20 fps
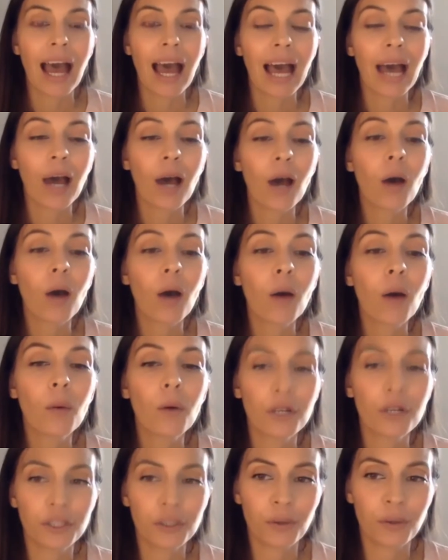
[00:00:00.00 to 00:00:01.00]
how are
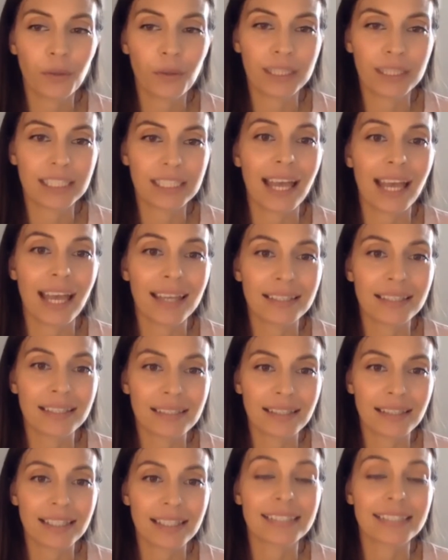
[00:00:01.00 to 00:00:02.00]
you going to end
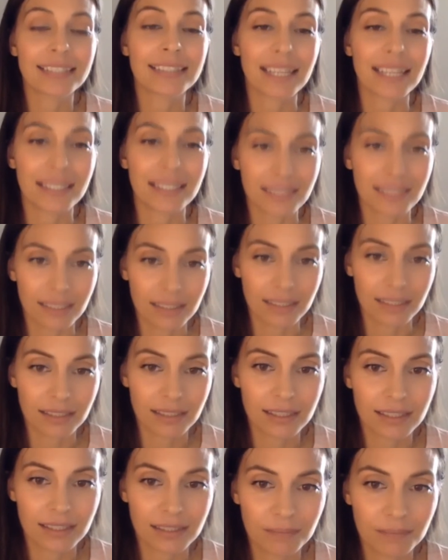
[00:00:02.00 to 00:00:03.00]
this
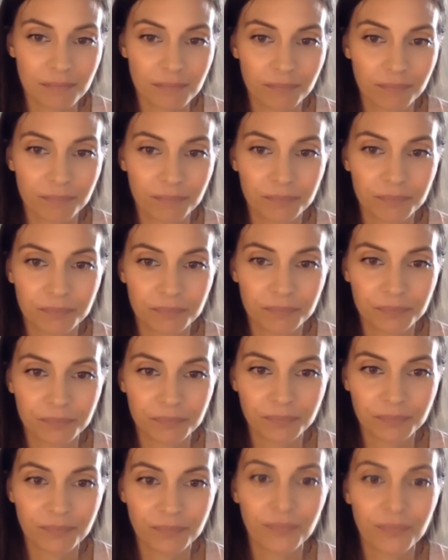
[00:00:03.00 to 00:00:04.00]
sentence?
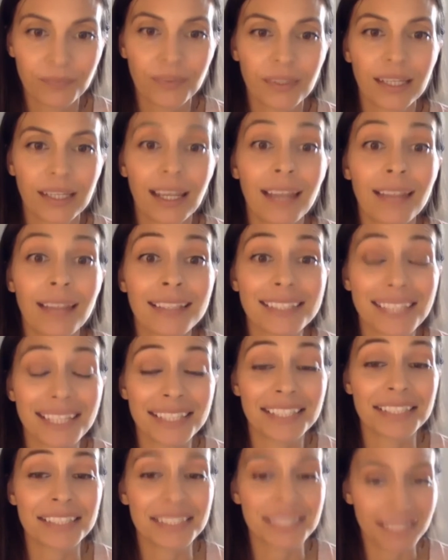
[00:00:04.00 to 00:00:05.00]
And the
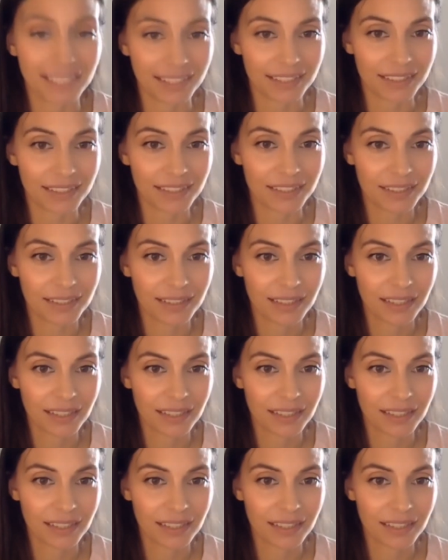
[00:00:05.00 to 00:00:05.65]
sentence is,